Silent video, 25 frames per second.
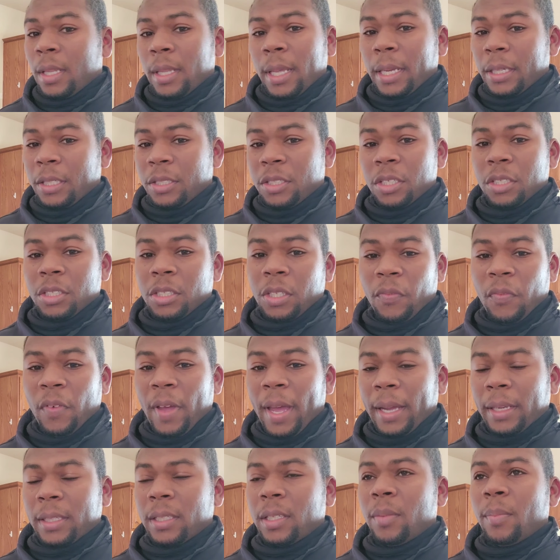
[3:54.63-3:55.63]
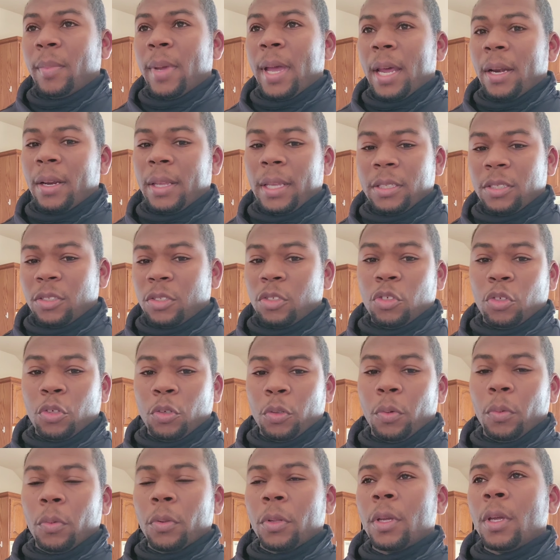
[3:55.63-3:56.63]
That's just the fact of the matter. That's the
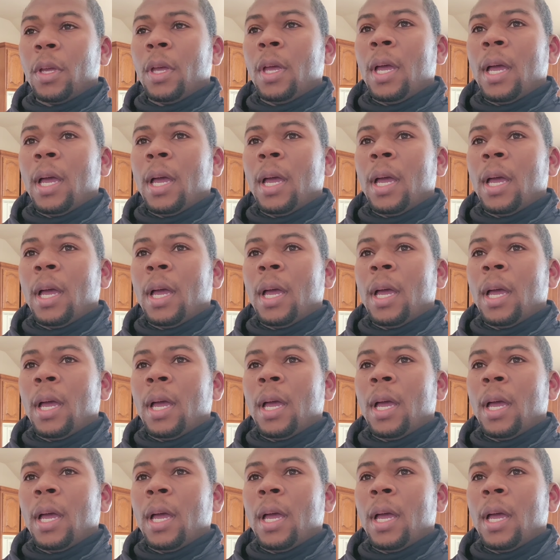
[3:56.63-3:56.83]
truth.